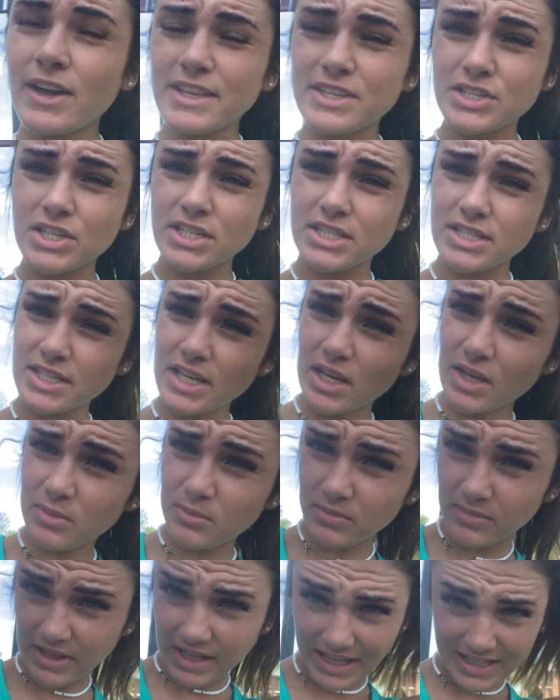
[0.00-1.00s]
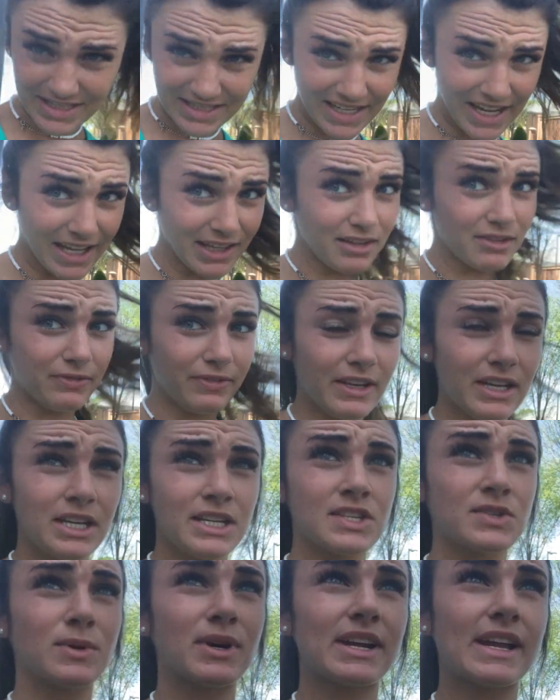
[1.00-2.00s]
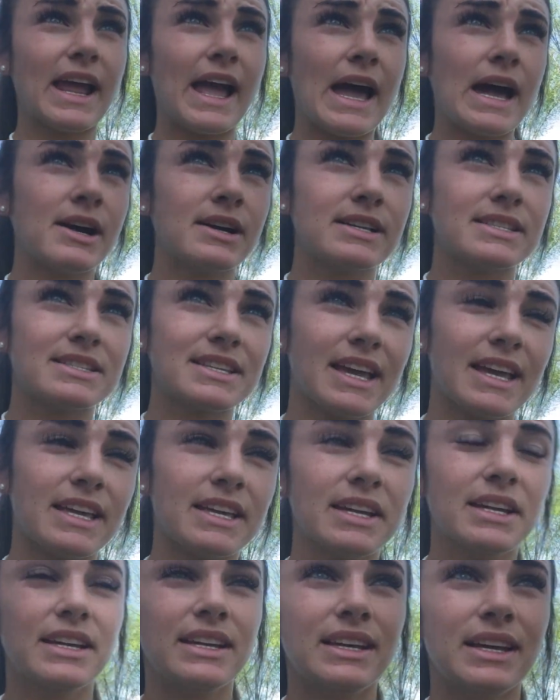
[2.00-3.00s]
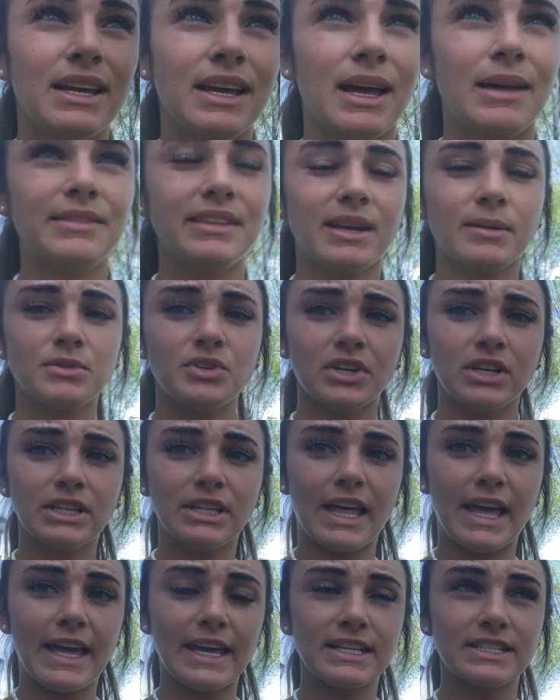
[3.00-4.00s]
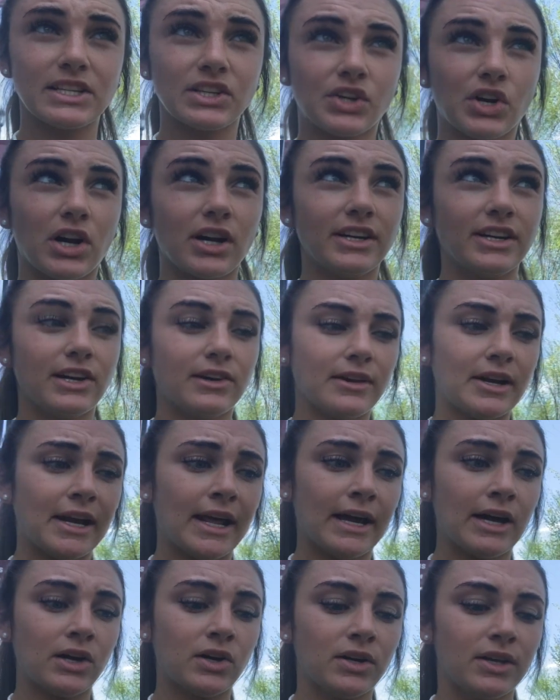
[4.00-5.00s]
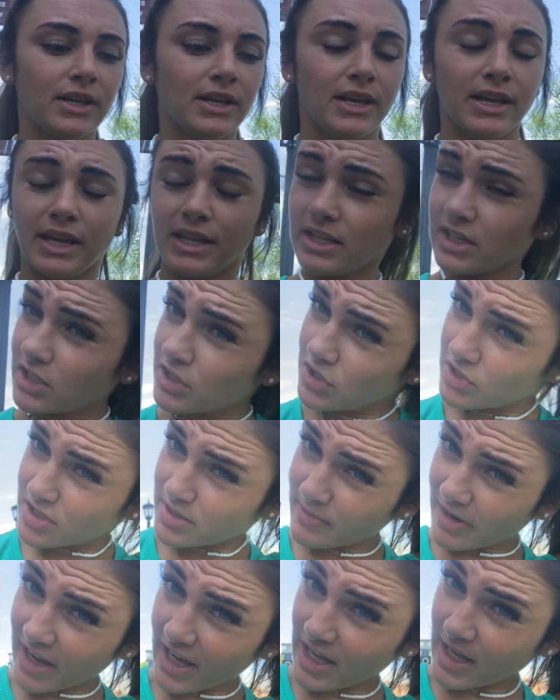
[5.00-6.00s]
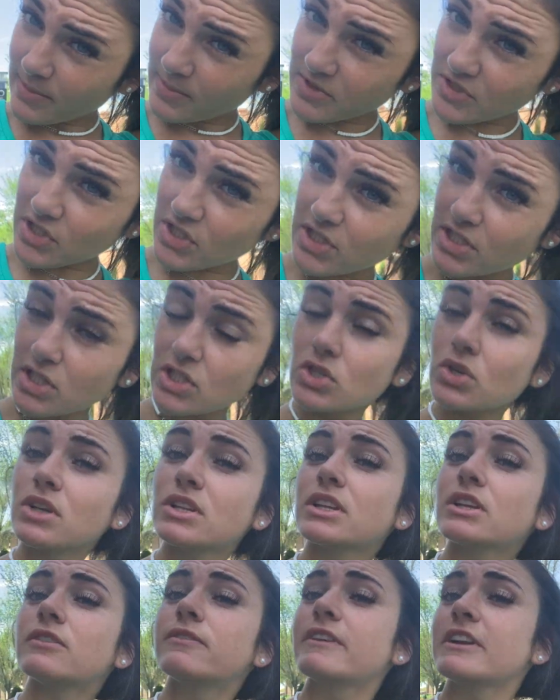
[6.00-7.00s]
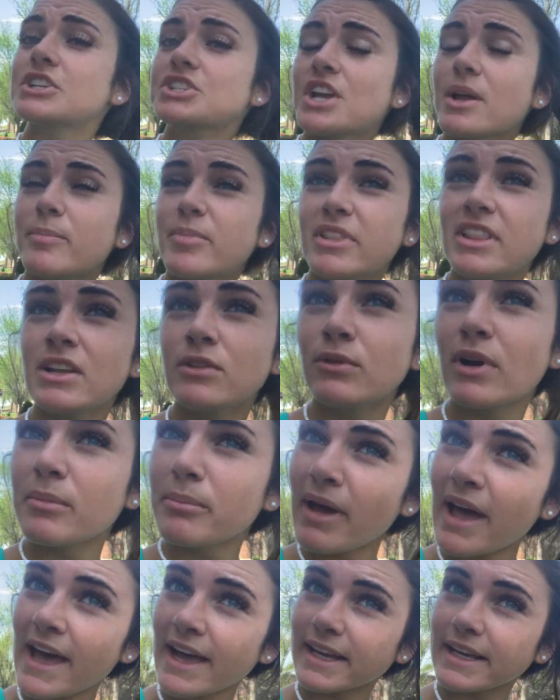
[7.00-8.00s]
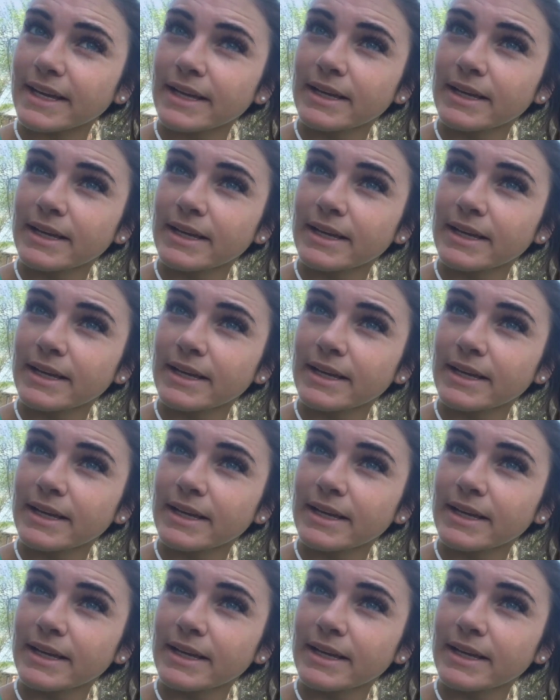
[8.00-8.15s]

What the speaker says: It's just it's Kayla Fitness workout. It's like, I think I'm doing legs and cardio right now. And I'm gonna do some abs, just a short little finish up, and then run back.